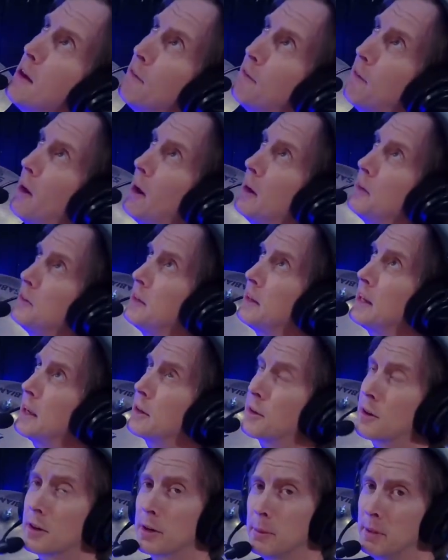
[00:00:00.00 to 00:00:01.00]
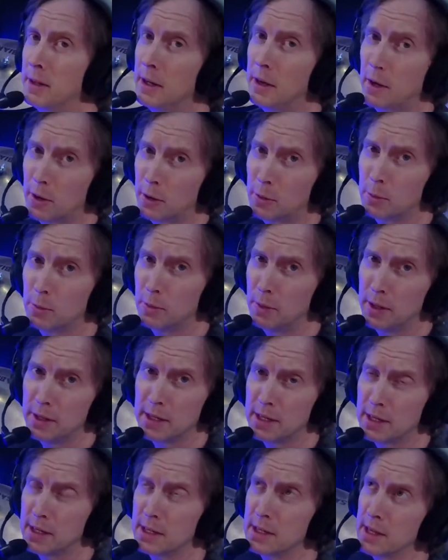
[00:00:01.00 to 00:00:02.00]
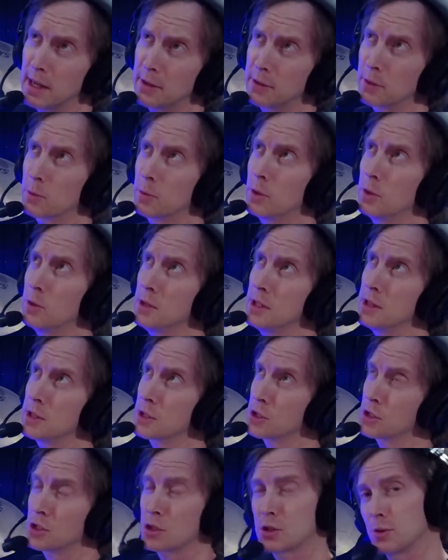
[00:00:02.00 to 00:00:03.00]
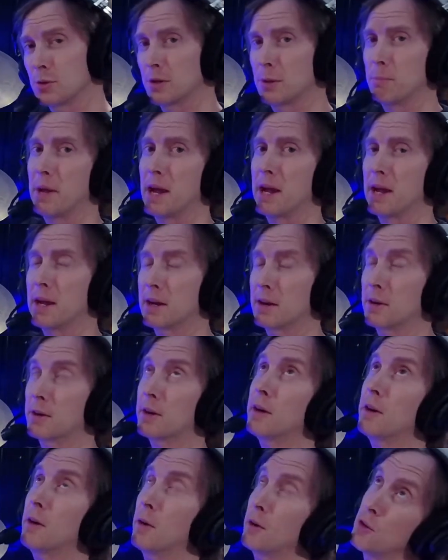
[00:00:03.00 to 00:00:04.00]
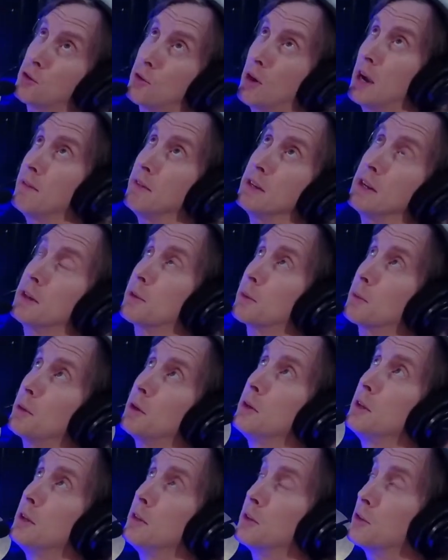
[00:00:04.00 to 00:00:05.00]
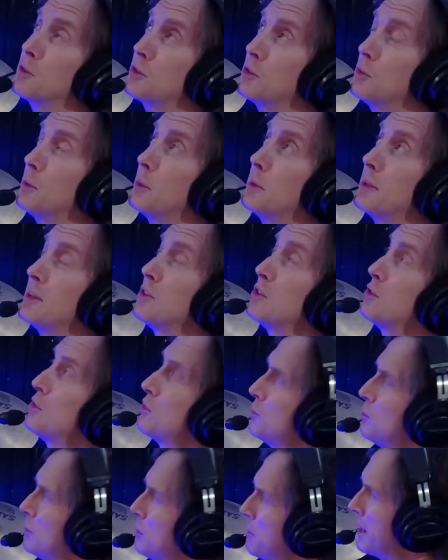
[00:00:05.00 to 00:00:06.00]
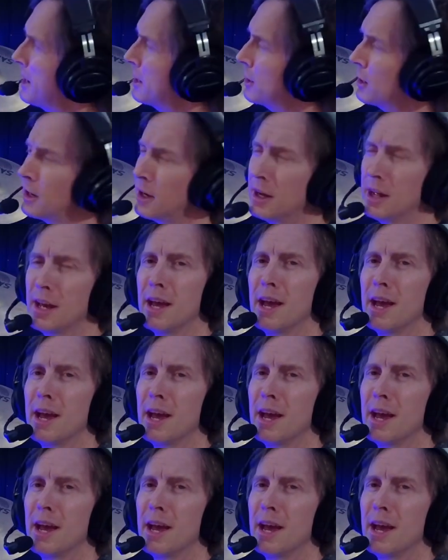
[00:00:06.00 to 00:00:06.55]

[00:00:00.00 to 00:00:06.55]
Fozzie and Kermit are running down the road in their Studebaker, or driving down the road in their Studebaker,